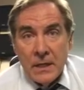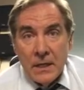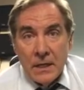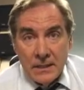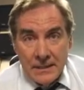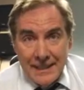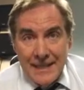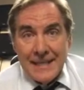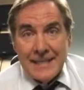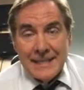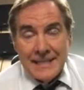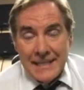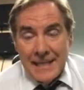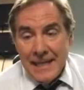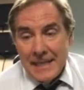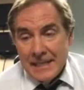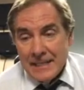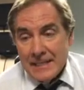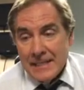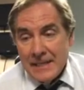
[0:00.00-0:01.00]
Because he
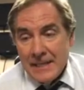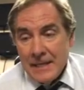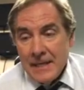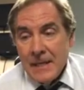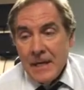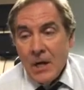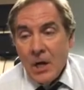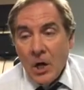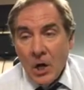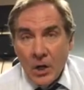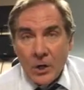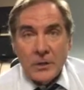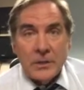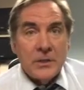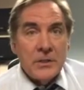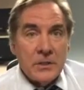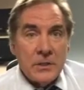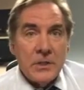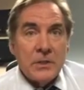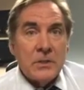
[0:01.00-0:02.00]
says hard
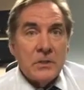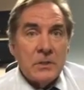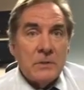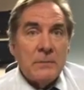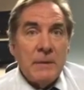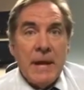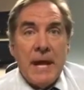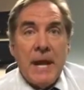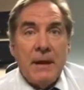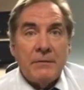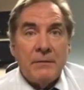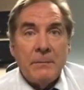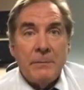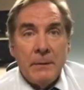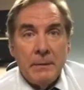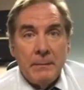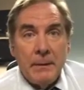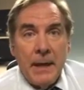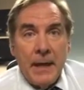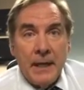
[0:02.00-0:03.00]
decisions may have to
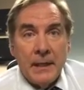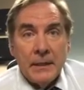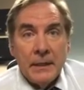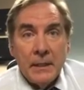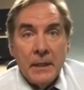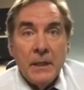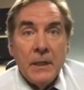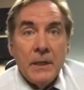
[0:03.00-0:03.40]
be made.